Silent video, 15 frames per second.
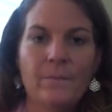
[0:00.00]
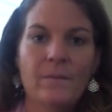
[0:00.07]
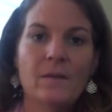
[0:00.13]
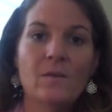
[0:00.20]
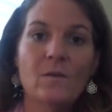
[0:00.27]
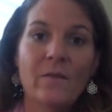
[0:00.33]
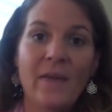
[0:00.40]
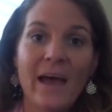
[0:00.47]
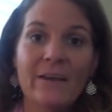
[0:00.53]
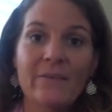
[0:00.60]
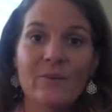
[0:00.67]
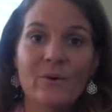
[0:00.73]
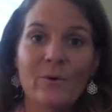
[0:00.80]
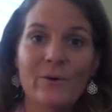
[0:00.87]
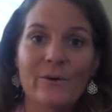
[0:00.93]
So that, of
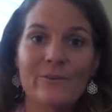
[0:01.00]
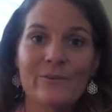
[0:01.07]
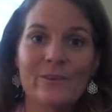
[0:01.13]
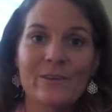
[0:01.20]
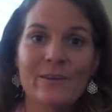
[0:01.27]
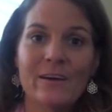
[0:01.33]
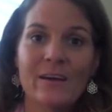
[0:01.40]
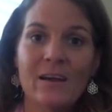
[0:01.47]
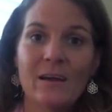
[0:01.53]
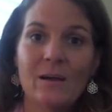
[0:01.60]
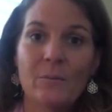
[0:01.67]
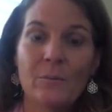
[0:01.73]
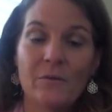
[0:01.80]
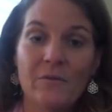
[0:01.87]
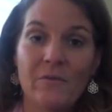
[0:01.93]
course,
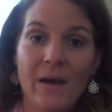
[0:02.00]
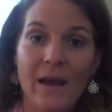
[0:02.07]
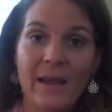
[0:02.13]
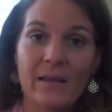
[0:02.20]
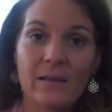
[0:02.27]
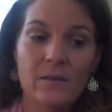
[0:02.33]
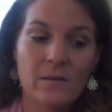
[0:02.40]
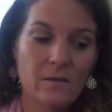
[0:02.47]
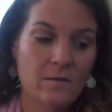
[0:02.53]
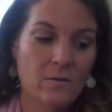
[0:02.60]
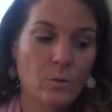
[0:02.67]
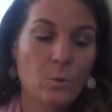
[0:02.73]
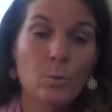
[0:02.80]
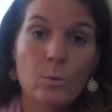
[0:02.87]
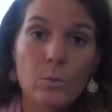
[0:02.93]
provides
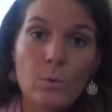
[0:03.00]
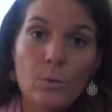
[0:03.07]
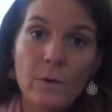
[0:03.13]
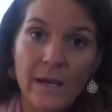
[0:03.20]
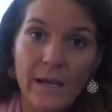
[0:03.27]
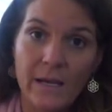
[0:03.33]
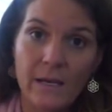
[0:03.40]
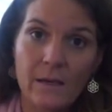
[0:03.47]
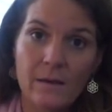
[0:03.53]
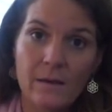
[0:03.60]
rooting